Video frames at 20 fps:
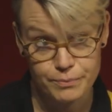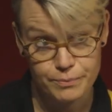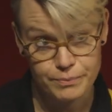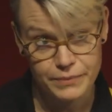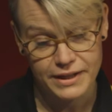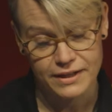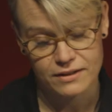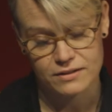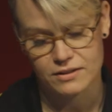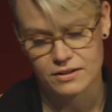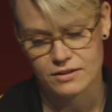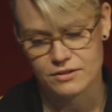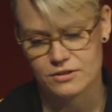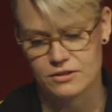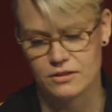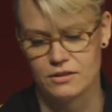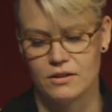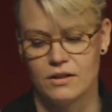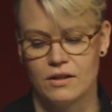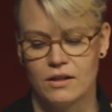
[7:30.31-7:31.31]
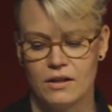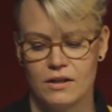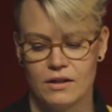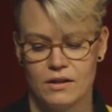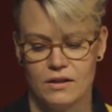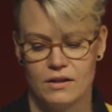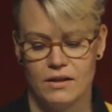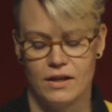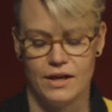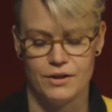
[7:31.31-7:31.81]
pay attention
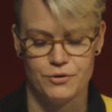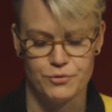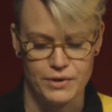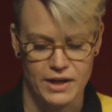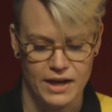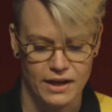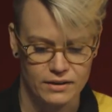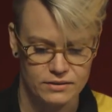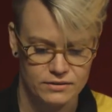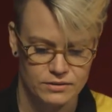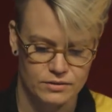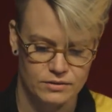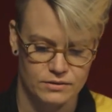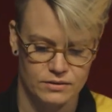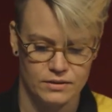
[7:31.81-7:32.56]
and react,